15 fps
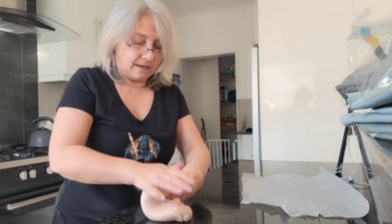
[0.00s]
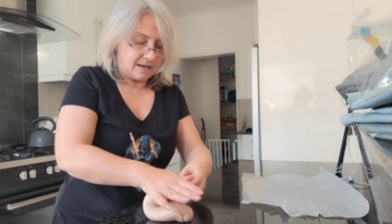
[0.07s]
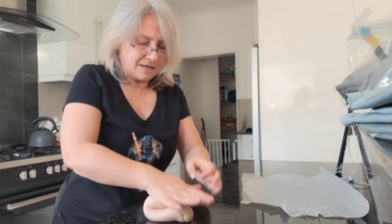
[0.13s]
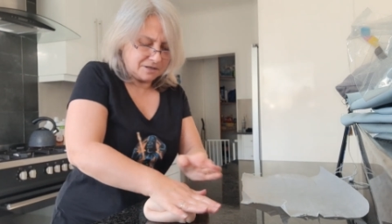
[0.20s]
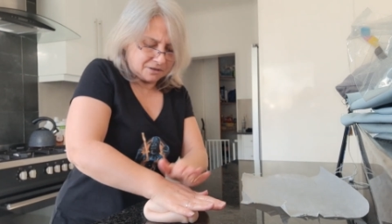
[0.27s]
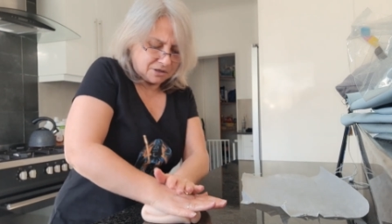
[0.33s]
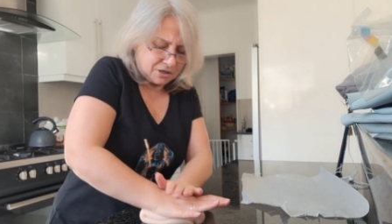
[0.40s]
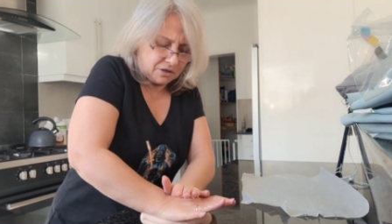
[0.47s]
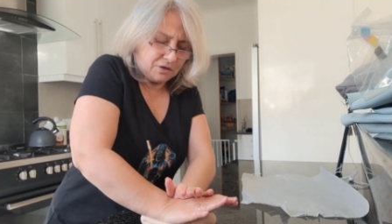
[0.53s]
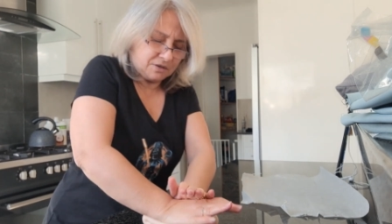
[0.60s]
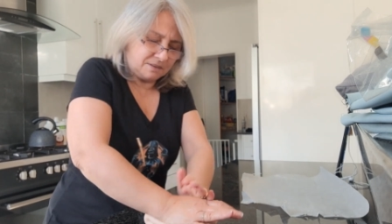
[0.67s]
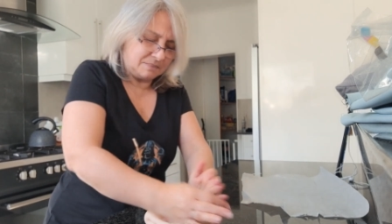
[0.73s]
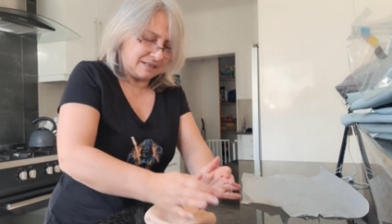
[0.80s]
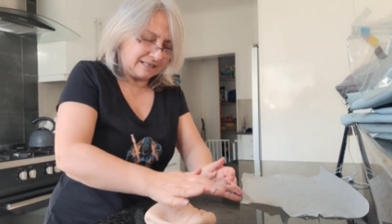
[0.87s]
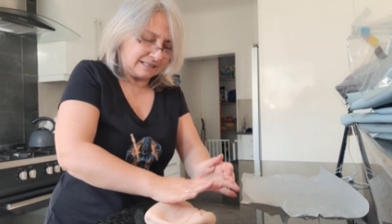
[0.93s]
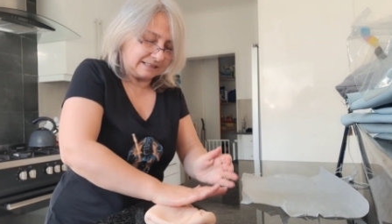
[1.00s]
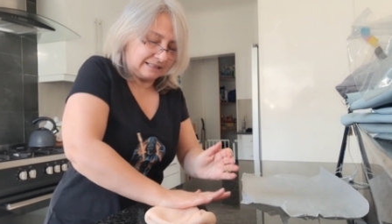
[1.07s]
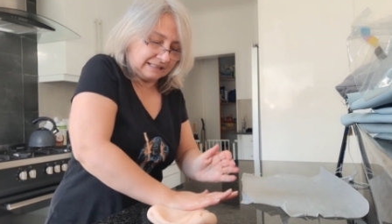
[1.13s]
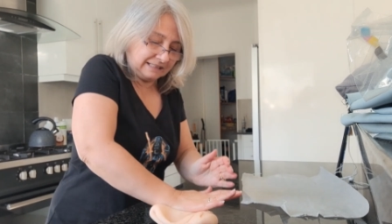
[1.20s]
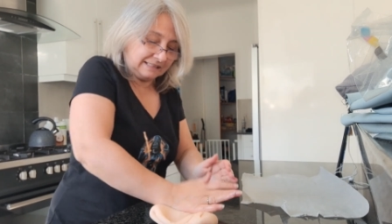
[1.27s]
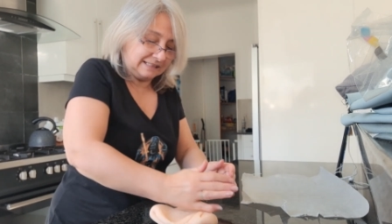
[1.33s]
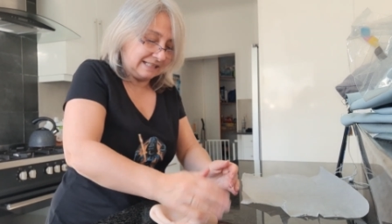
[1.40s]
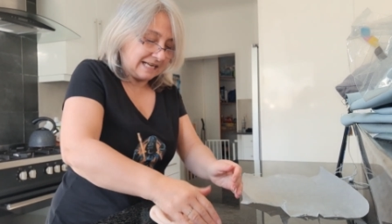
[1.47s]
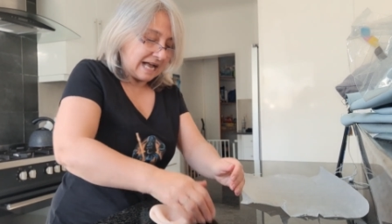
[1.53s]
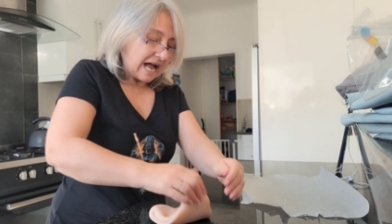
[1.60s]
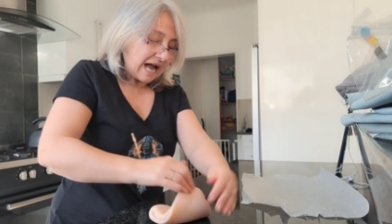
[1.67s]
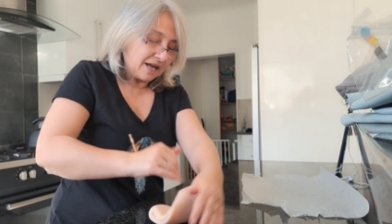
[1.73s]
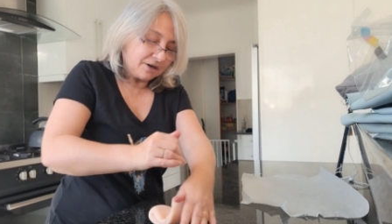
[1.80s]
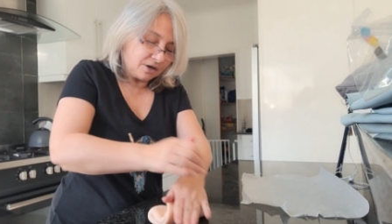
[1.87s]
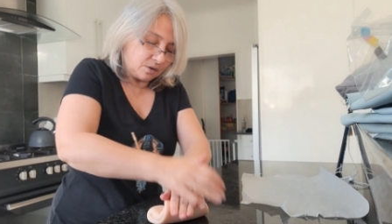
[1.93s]
I don't know, I mean, like,
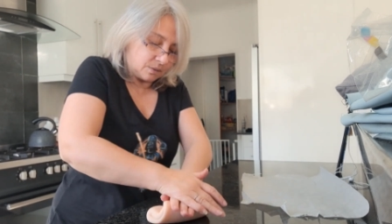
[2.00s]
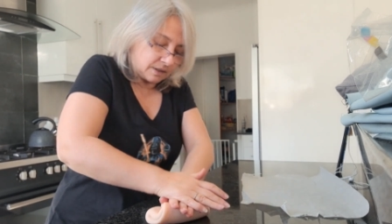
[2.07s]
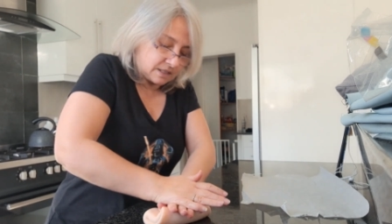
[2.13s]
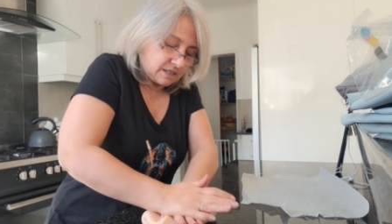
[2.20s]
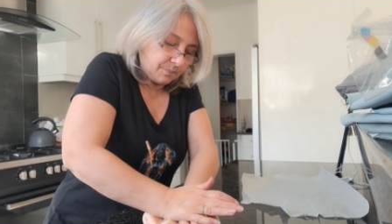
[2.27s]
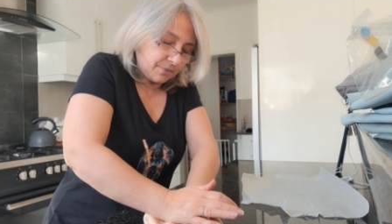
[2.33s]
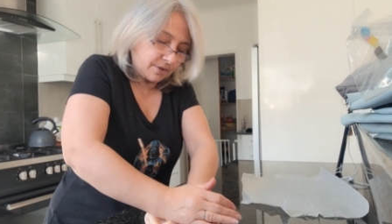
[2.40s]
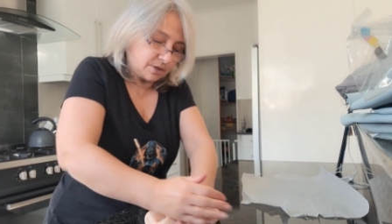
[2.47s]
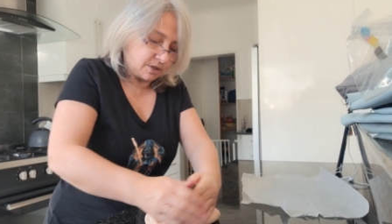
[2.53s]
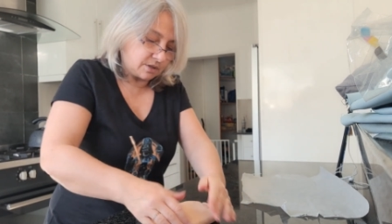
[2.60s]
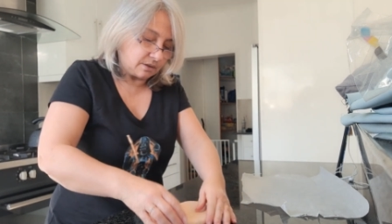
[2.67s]
I don't know what it's supposed